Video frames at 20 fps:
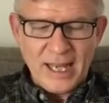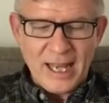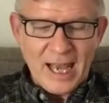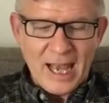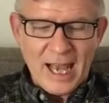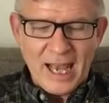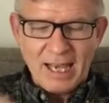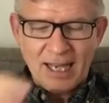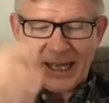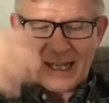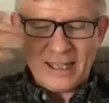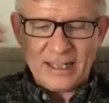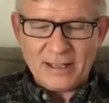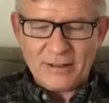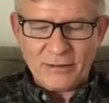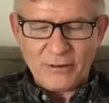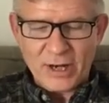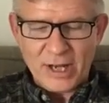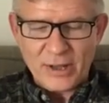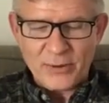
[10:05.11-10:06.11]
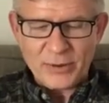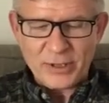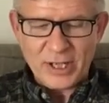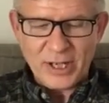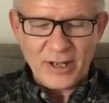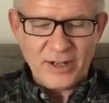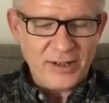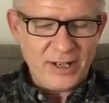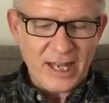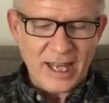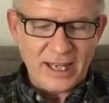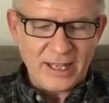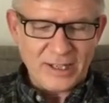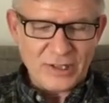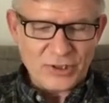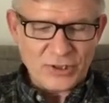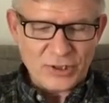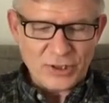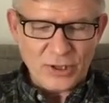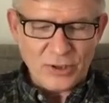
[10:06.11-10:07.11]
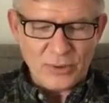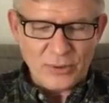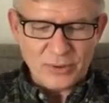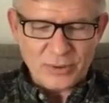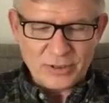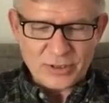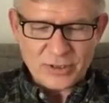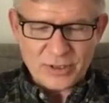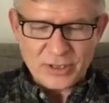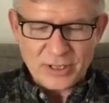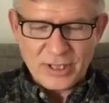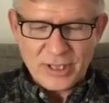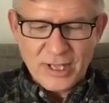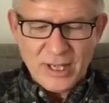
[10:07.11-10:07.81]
hanging around her neck and shoulders,